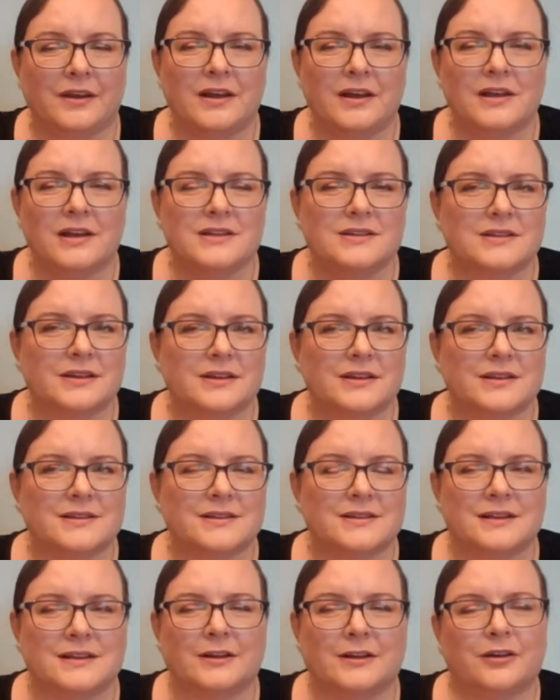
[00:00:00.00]
So this
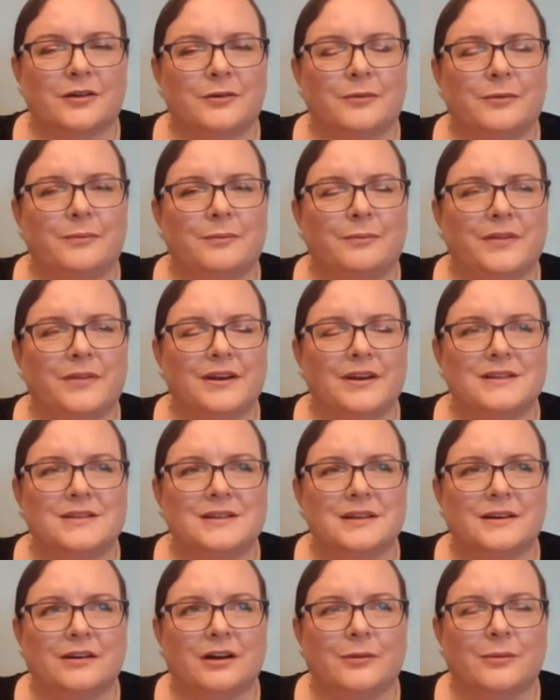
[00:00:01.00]
is a little thing in
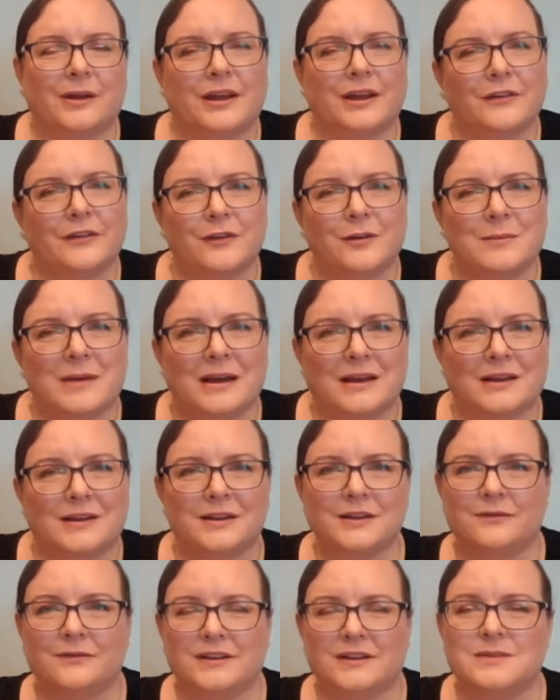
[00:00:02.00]
Xero where if you make the
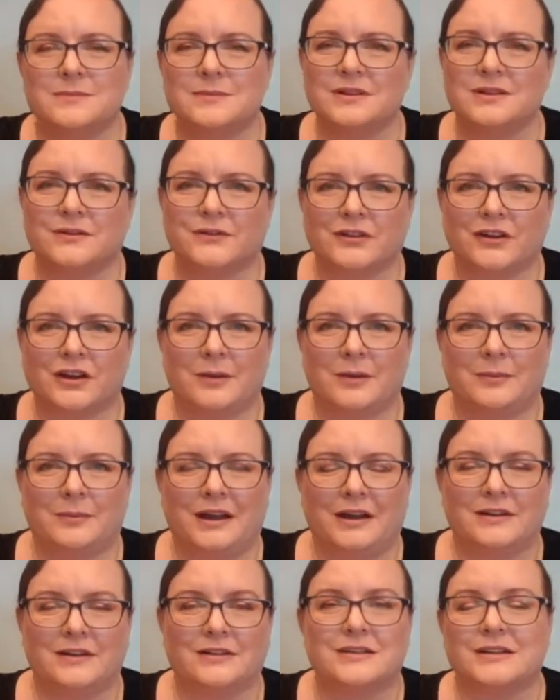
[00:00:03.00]
investment of time
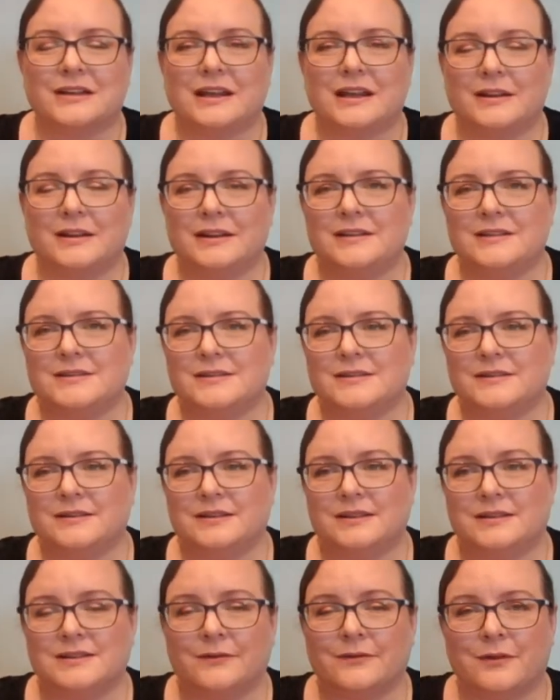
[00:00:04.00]
now to get this
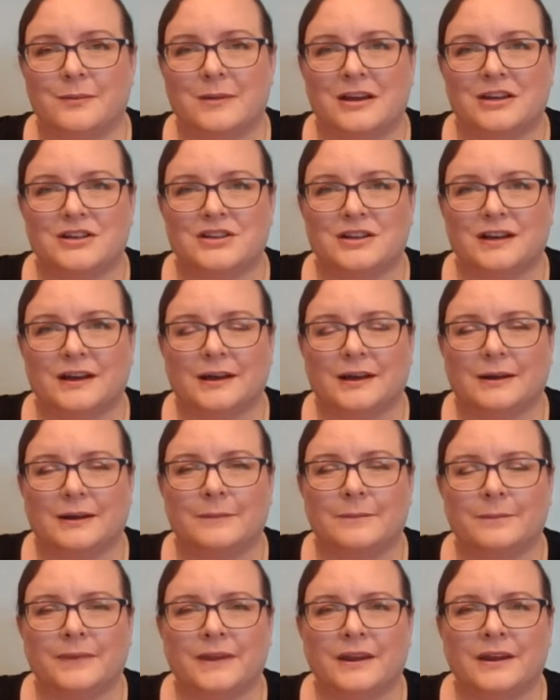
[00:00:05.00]
information
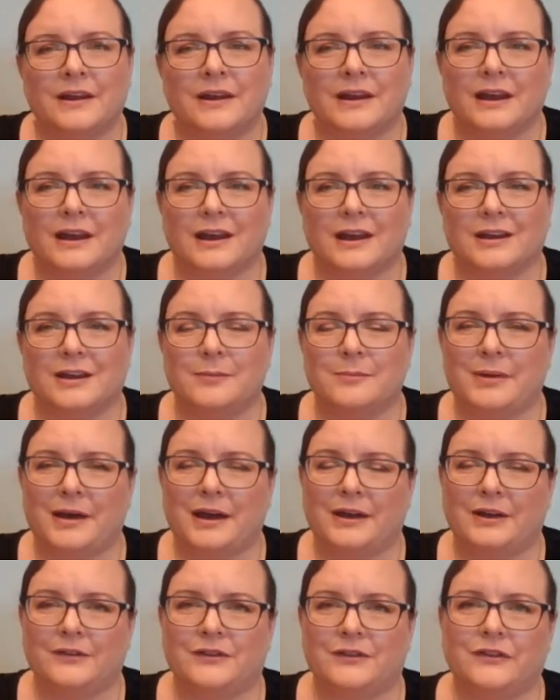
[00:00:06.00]
in, it can
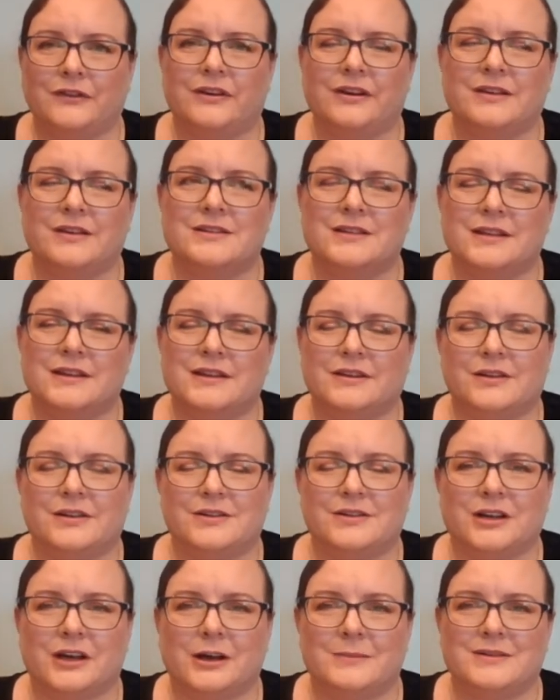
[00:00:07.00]
pay off dividends and those
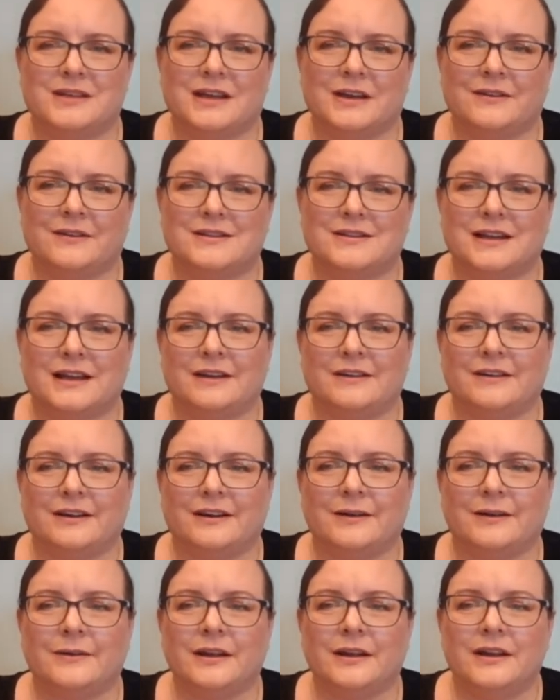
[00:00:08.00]
time savings
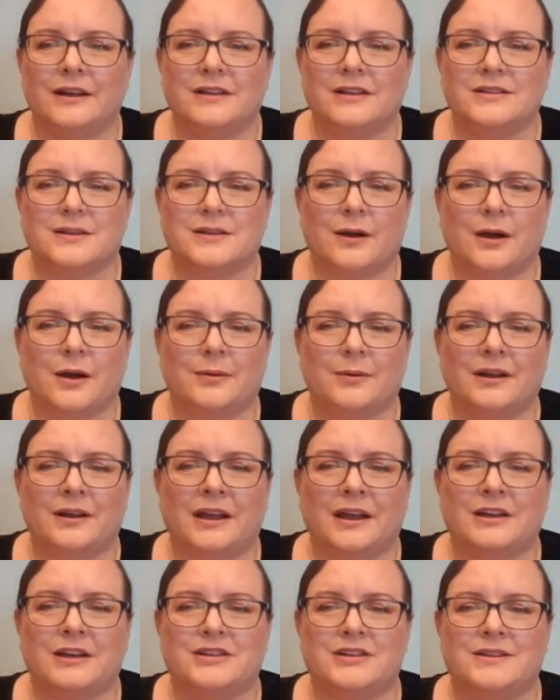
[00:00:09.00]
later. So I'm gonna
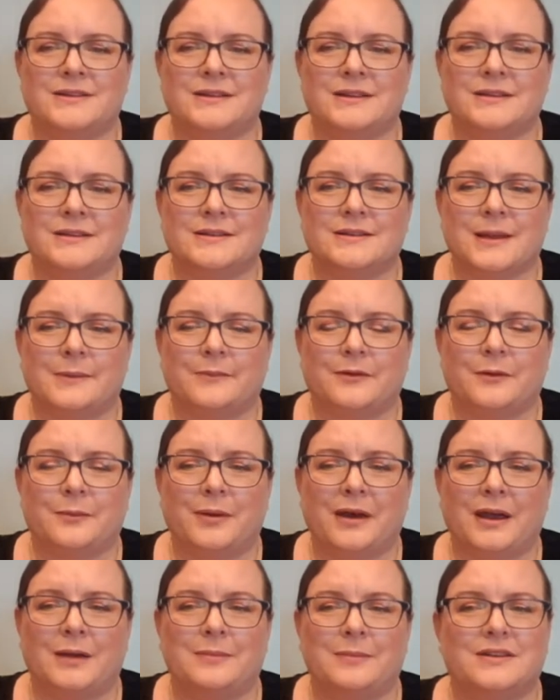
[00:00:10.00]
actually set this up for
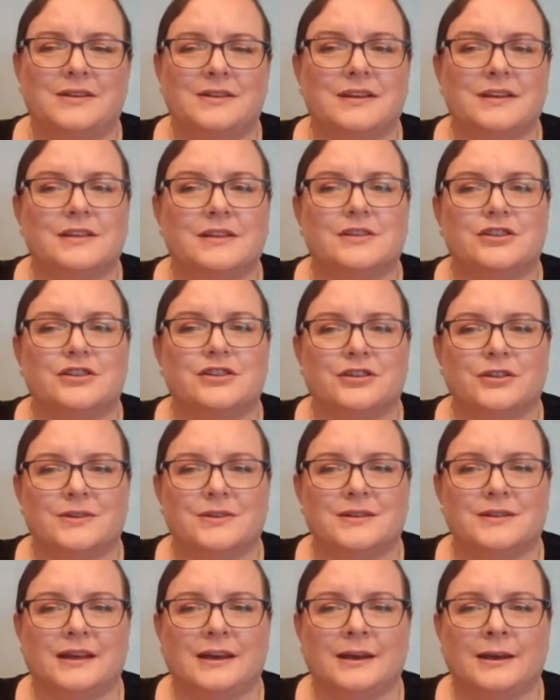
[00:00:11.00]
payment next
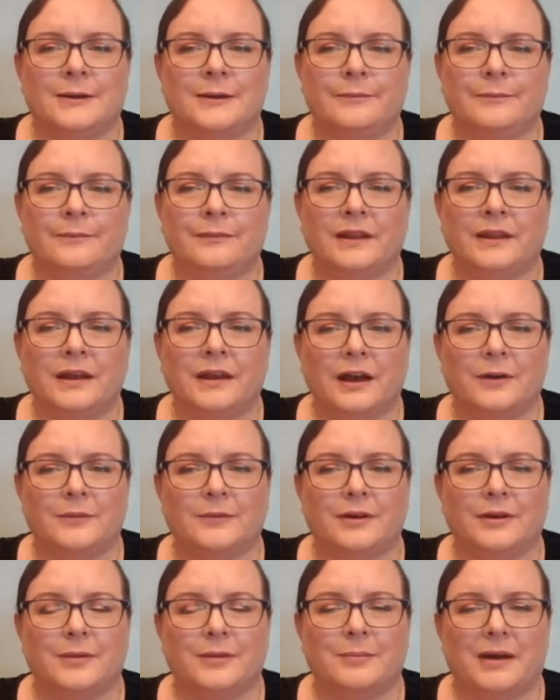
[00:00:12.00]
Tuesday. I'm
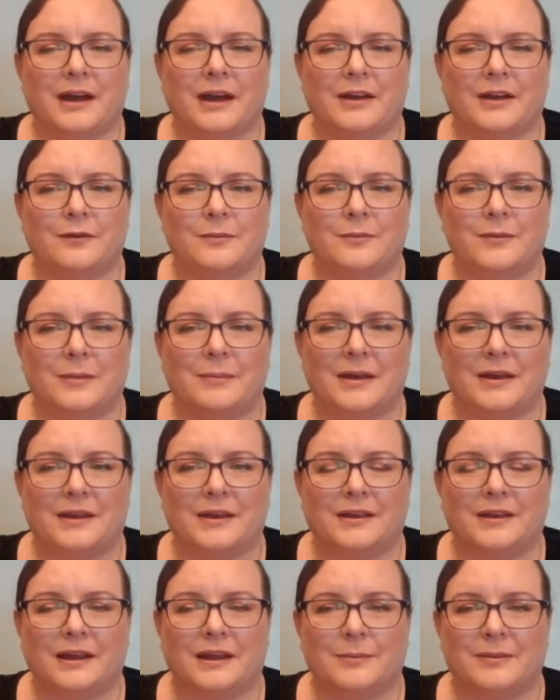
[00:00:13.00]
going to pay it from my bank
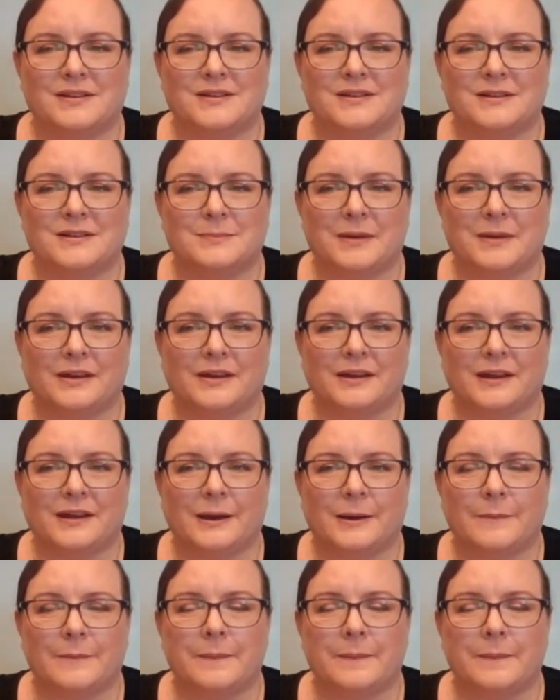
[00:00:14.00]
account, business bank account.